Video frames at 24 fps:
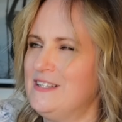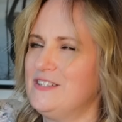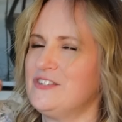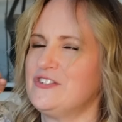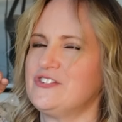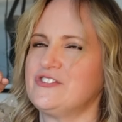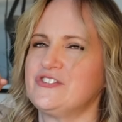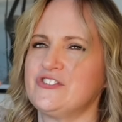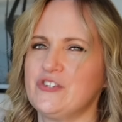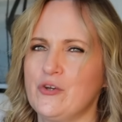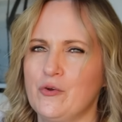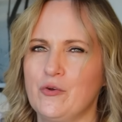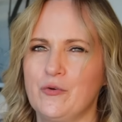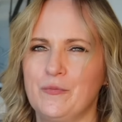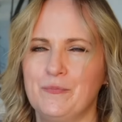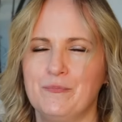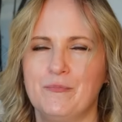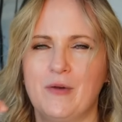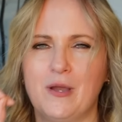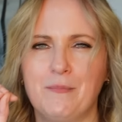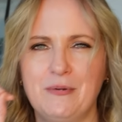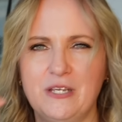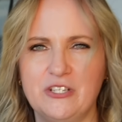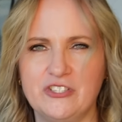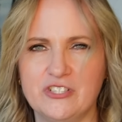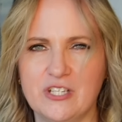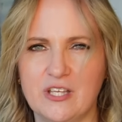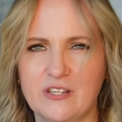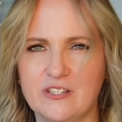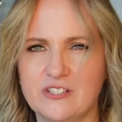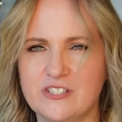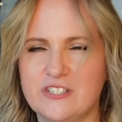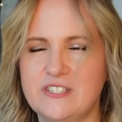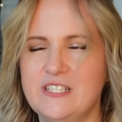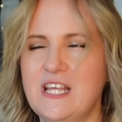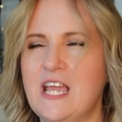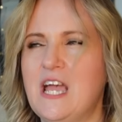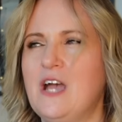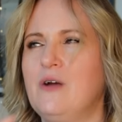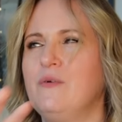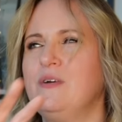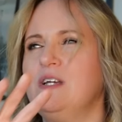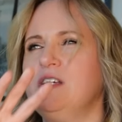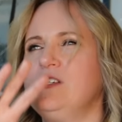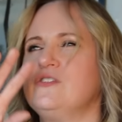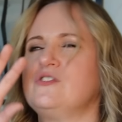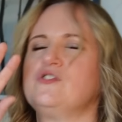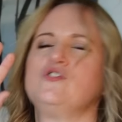So my big challenge now
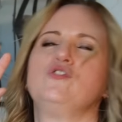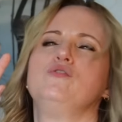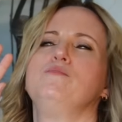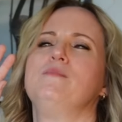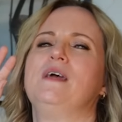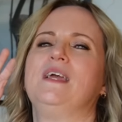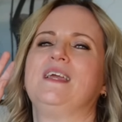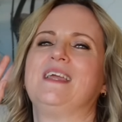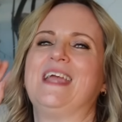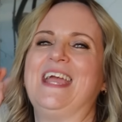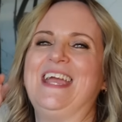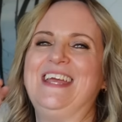is to make